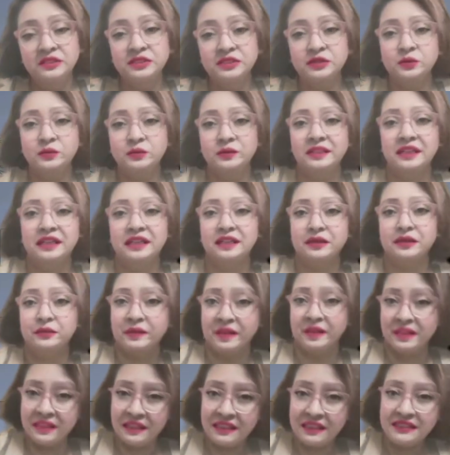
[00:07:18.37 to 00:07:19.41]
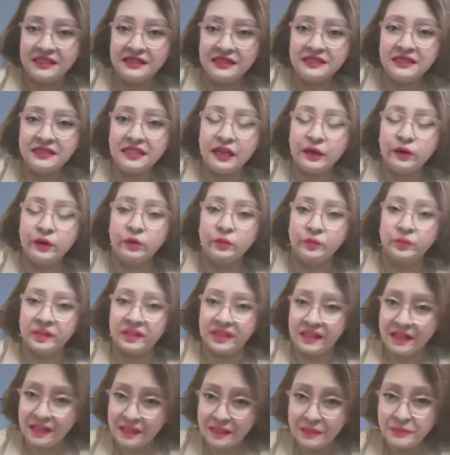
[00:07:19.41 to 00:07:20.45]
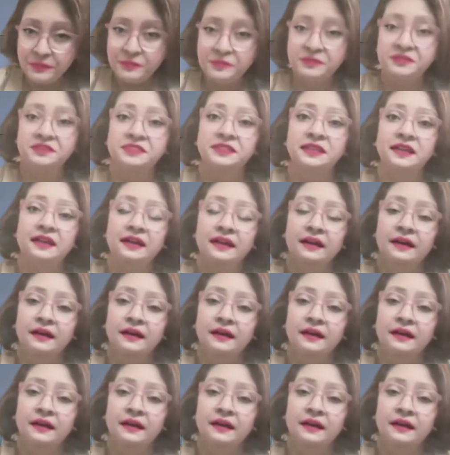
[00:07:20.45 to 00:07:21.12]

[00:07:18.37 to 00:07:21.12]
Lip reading: So with that, I'm ending this. I hope it helps.